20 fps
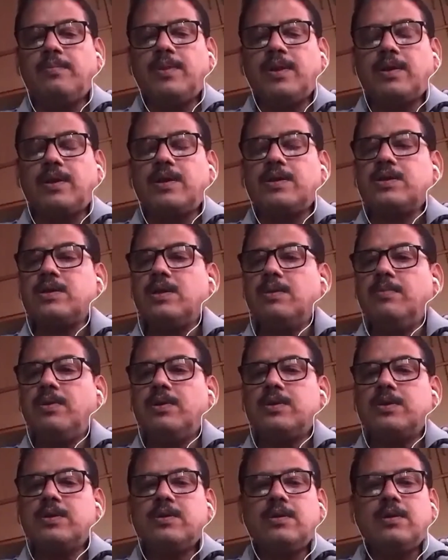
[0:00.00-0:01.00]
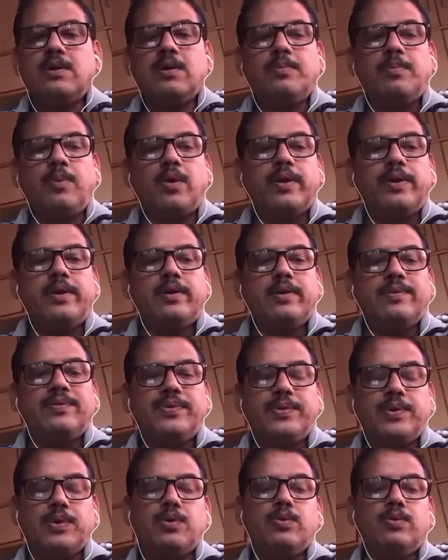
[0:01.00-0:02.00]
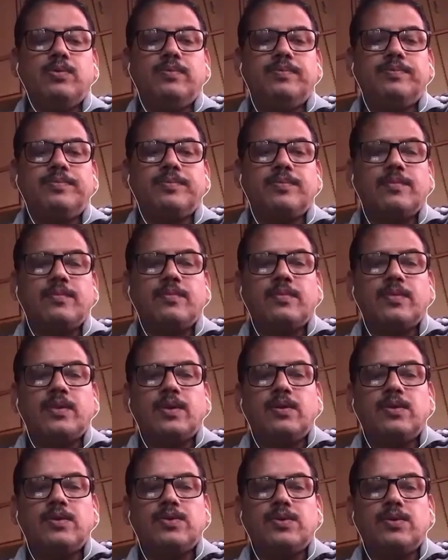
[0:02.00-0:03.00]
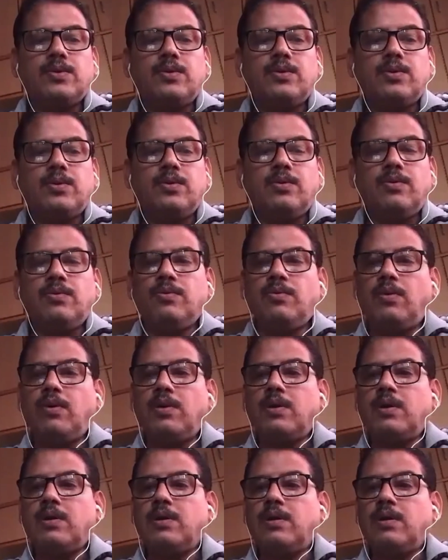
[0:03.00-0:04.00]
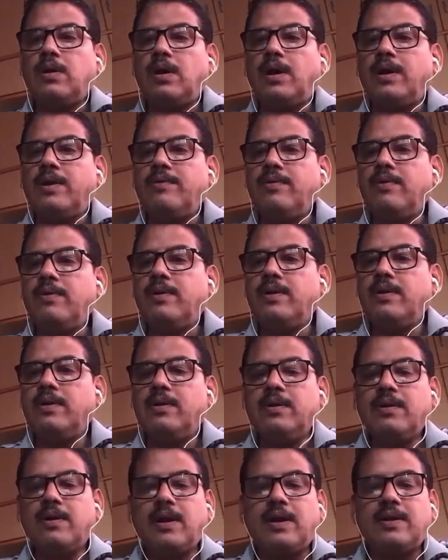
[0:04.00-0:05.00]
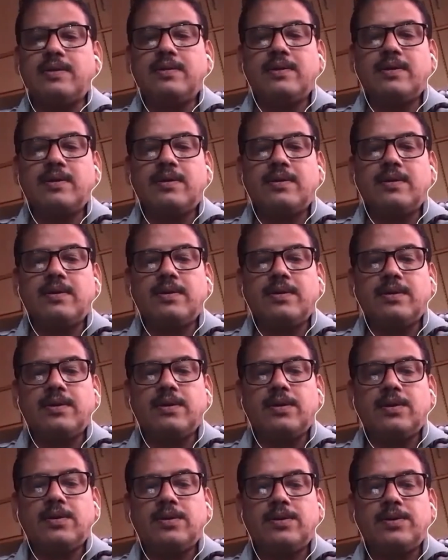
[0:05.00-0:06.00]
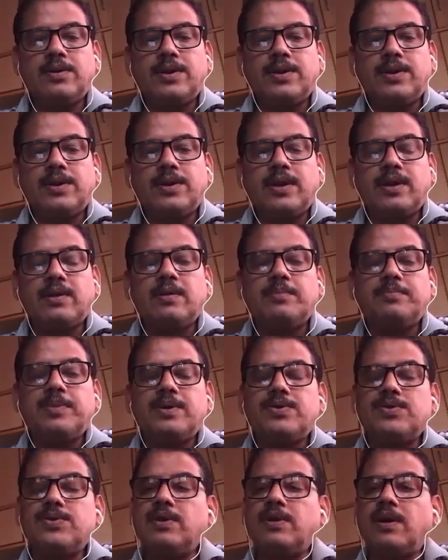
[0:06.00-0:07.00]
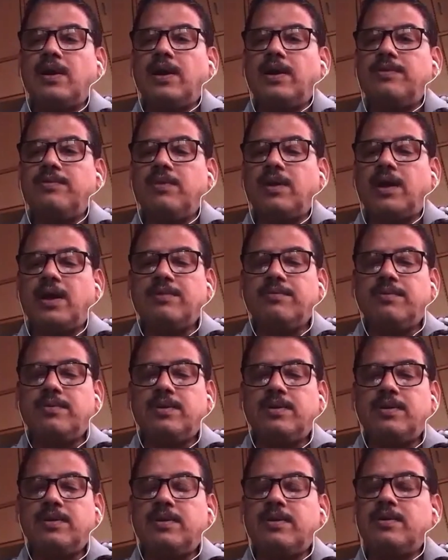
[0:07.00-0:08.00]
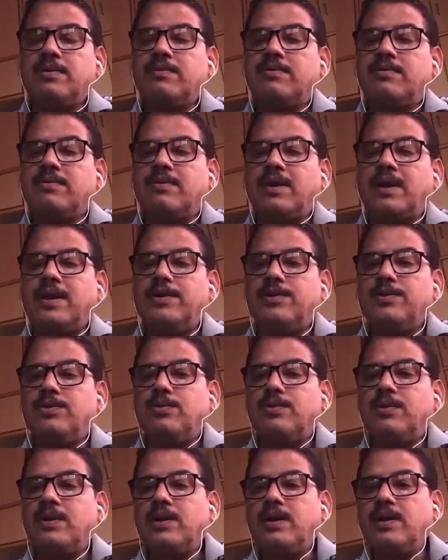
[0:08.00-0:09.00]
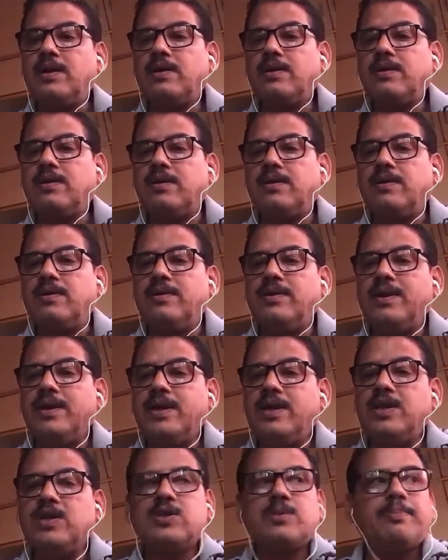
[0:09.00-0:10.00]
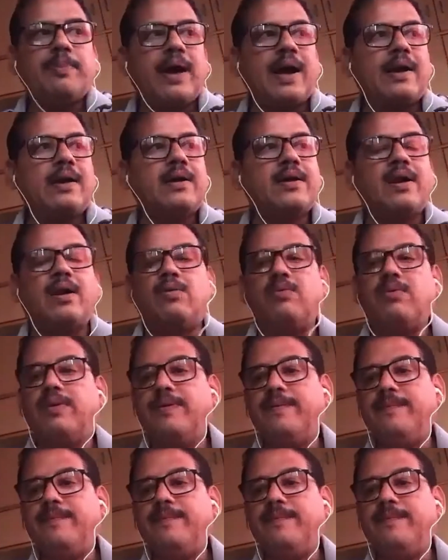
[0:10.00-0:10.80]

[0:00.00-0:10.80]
the customer's point of view, so what I would rather take up is I would try to take his background